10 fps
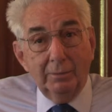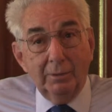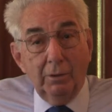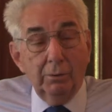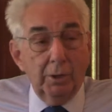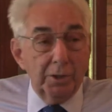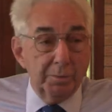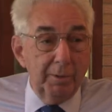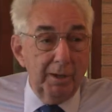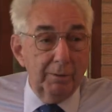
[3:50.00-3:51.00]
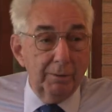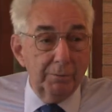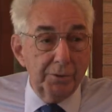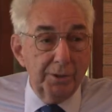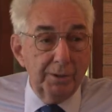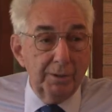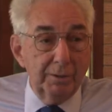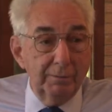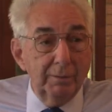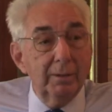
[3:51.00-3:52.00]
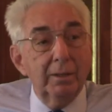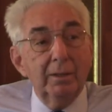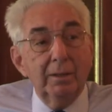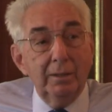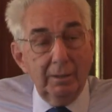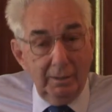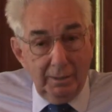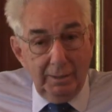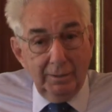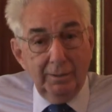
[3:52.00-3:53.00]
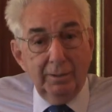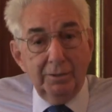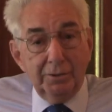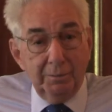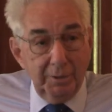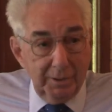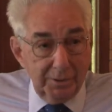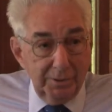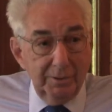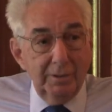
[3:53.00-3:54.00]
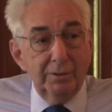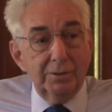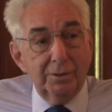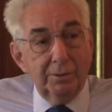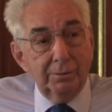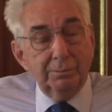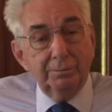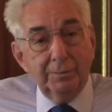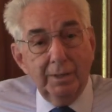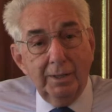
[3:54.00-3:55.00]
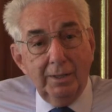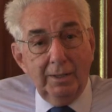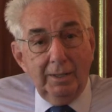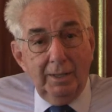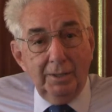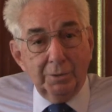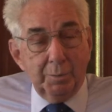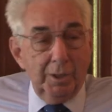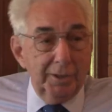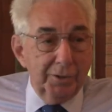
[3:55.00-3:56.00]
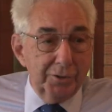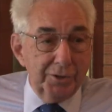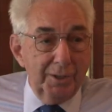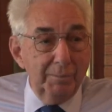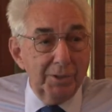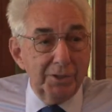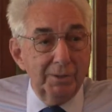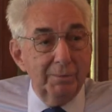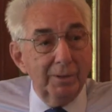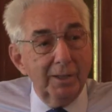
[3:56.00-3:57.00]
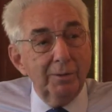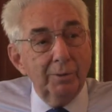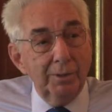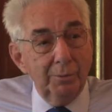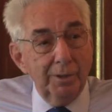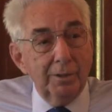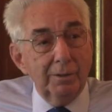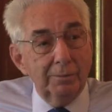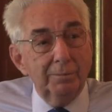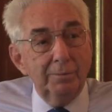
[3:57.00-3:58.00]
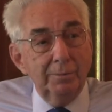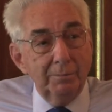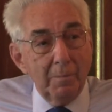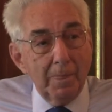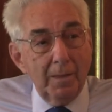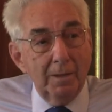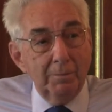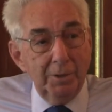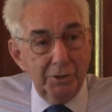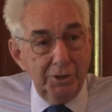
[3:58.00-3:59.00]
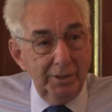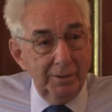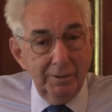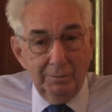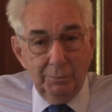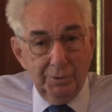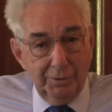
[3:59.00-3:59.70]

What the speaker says: Ross Brower was here, and Jim Dixon, and so there's probably others that I'm missing, but anyway, we all pitched in, and